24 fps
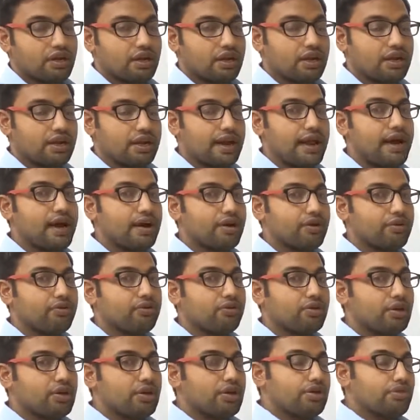
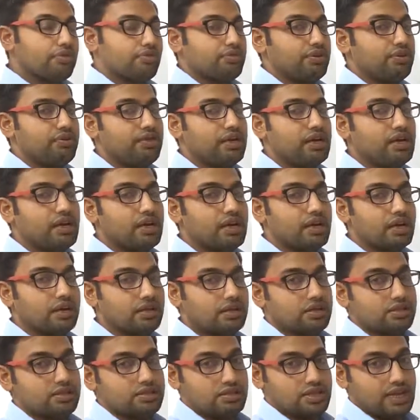now we will
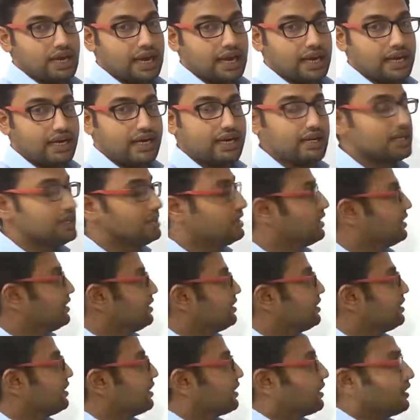understand
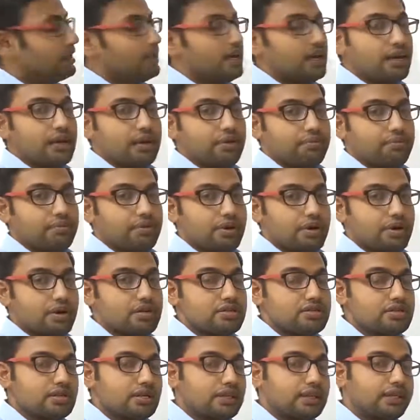the real
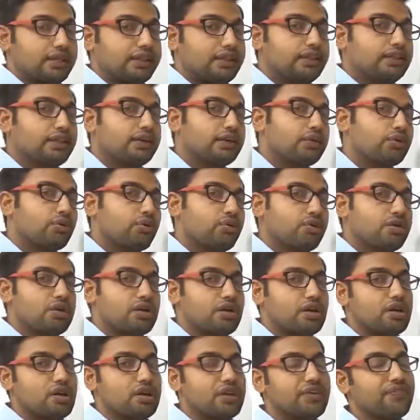numbers in the
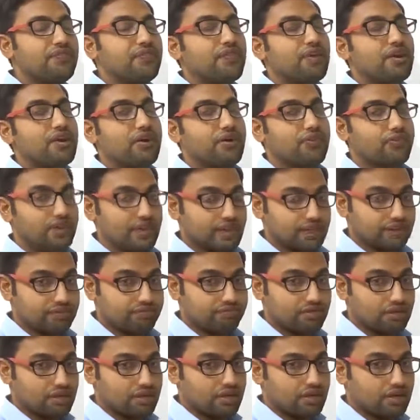total different way,
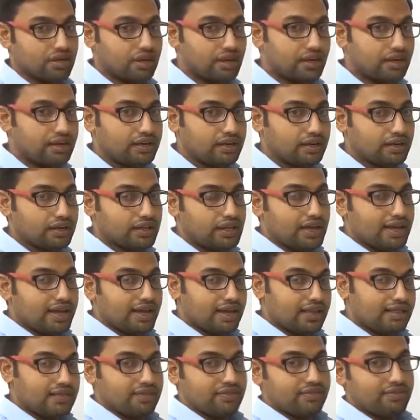right?
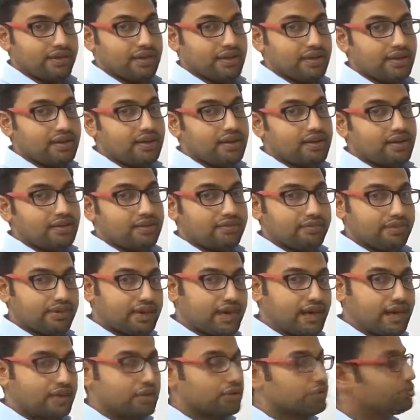And the way we
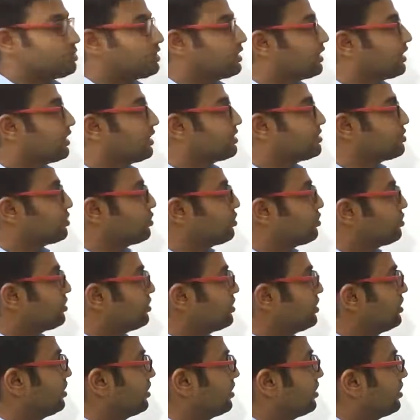are using is
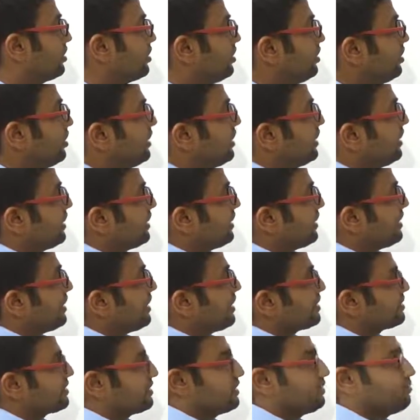the
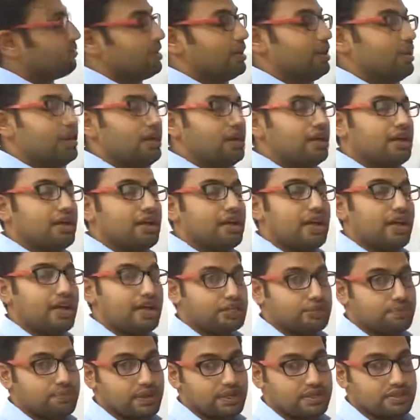decimal
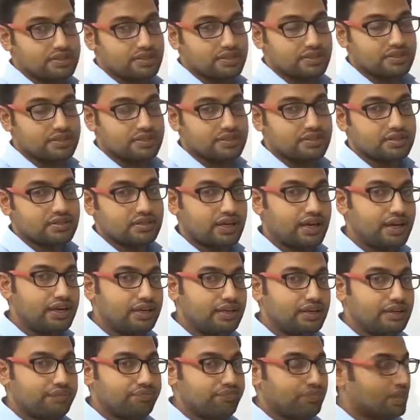expansions,
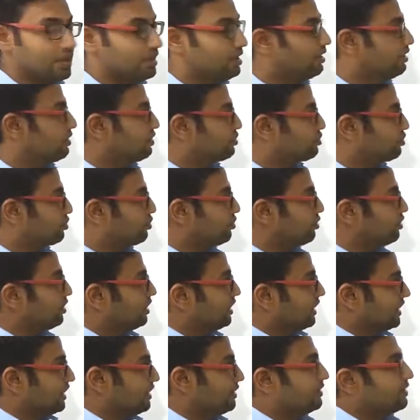right? So
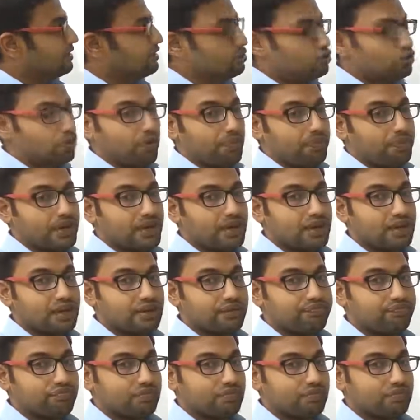in this topic